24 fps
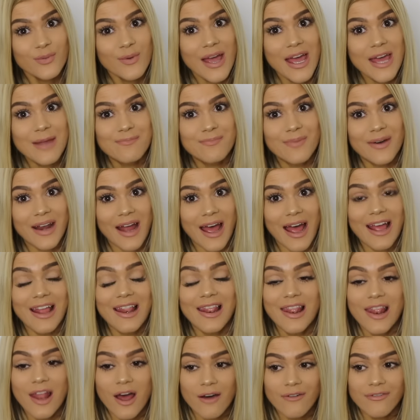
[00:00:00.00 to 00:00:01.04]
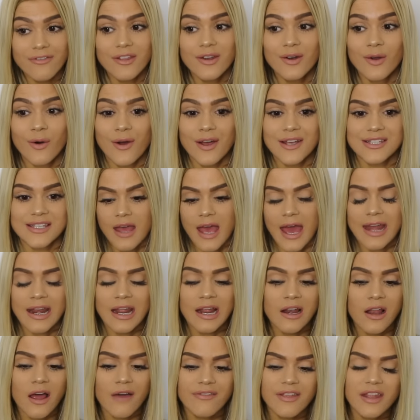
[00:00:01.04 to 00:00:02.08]
weird, but I love the noise. And
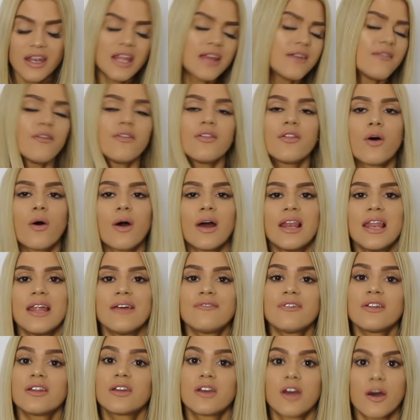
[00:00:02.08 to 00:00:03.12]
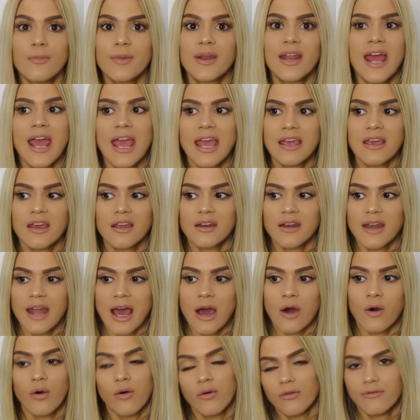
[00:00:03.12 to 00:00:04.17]
I love that even though I live in Copenhagen
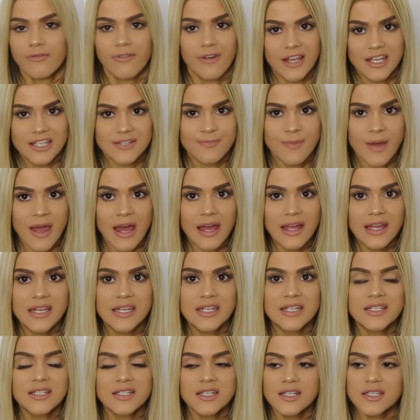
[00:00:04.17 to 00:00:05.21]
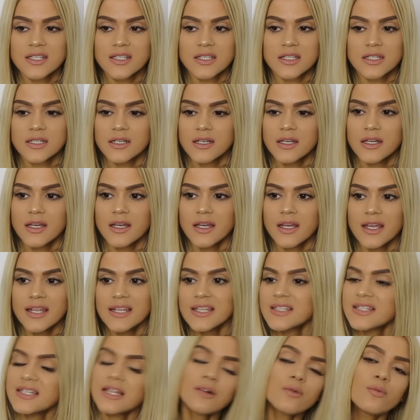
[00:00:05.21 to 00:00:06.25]
now, or Flexbear, it is just, it
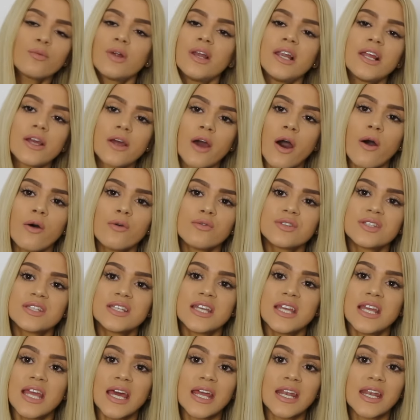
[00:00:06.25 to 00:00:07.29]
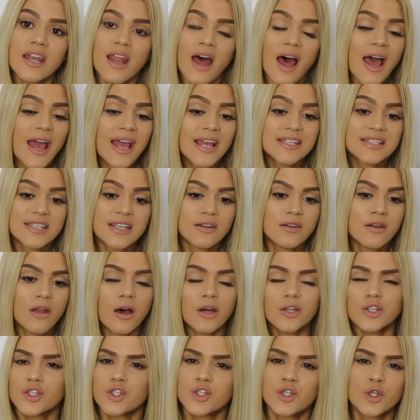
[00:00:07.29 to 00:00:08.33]
is still really cozy and nice and
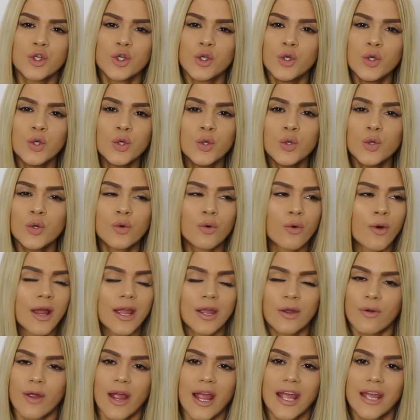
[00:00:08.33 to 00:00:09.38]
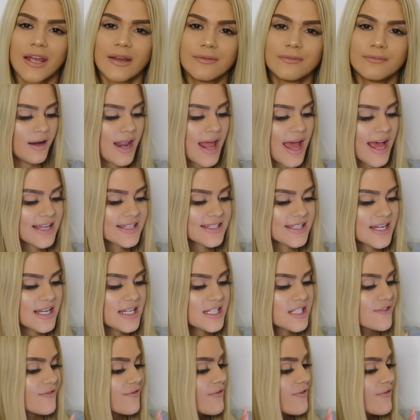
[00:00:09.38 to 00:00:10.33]
not too cray cray. Next is